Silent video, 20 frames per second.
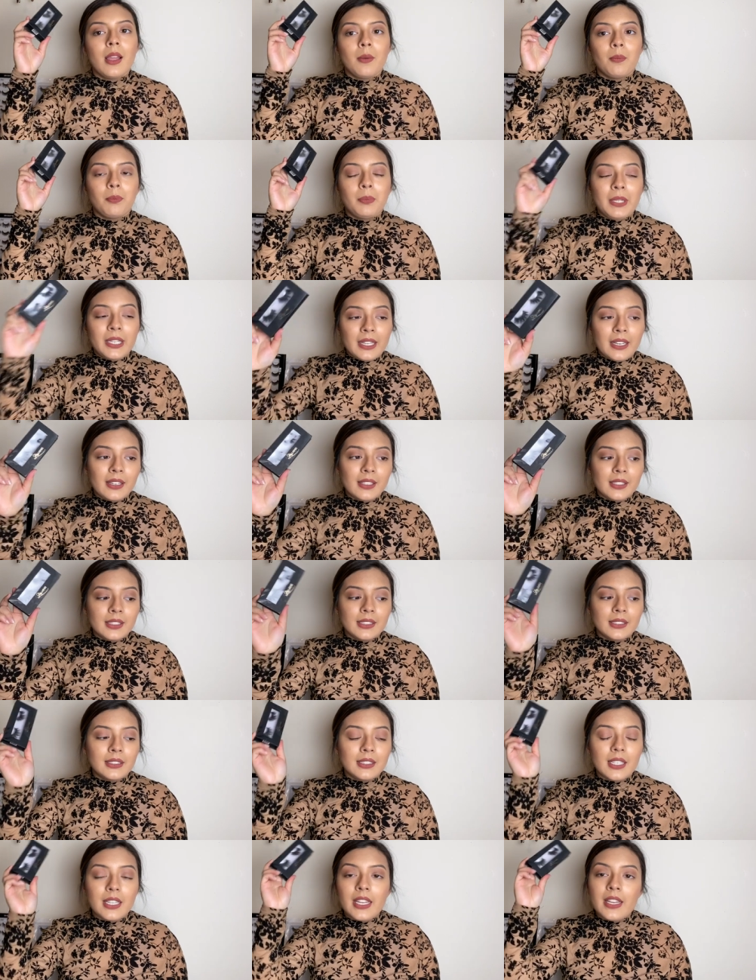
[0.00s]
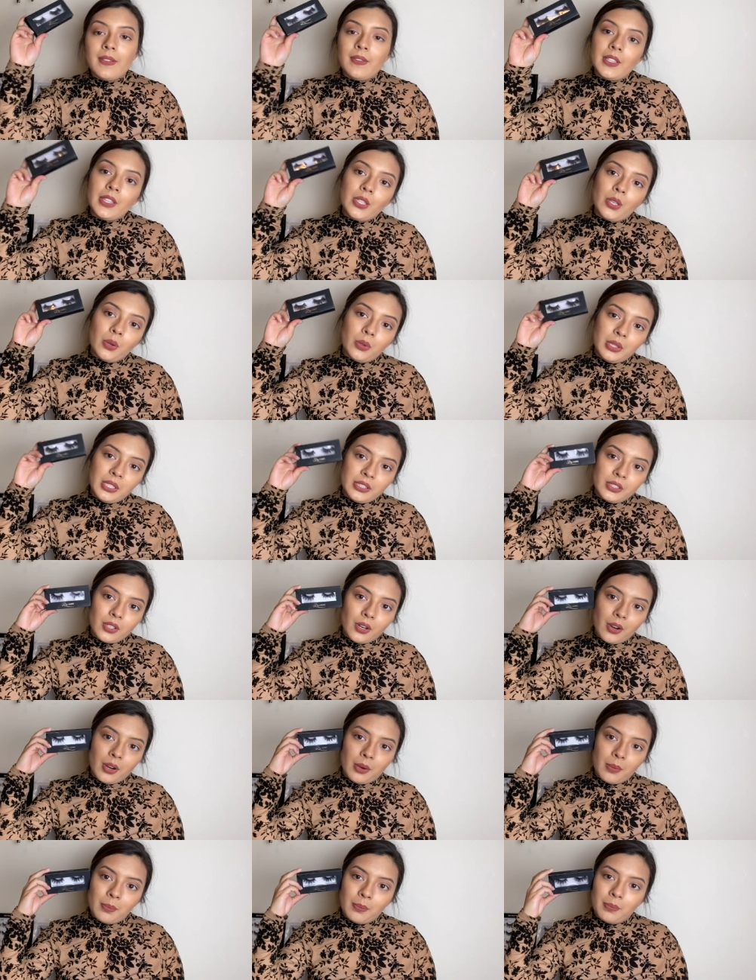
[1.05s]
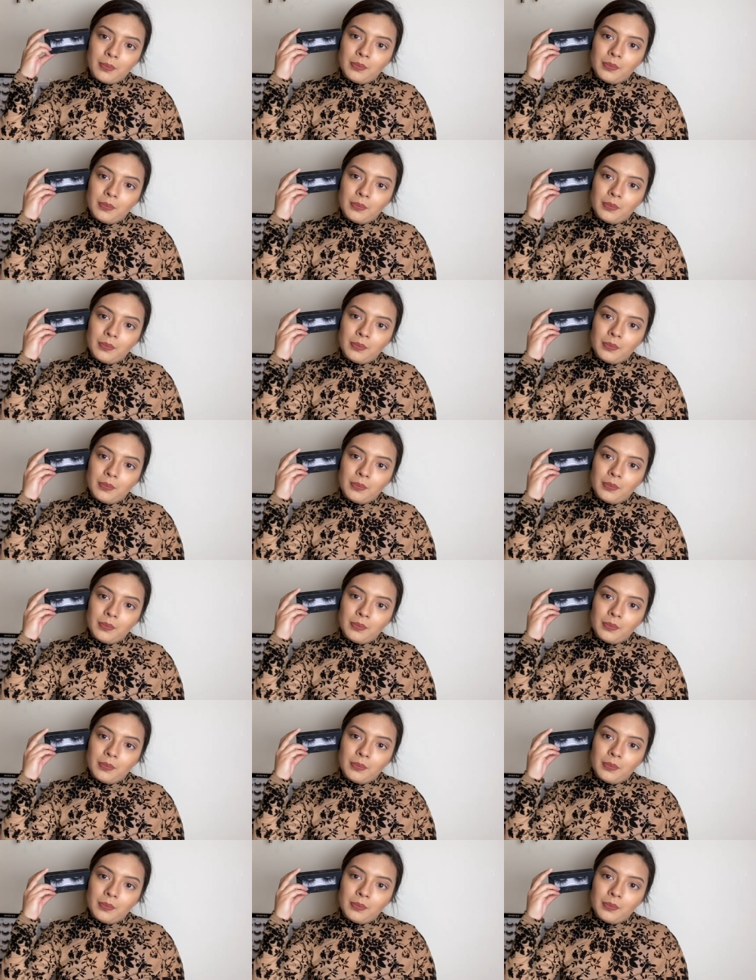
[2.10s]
because even though these are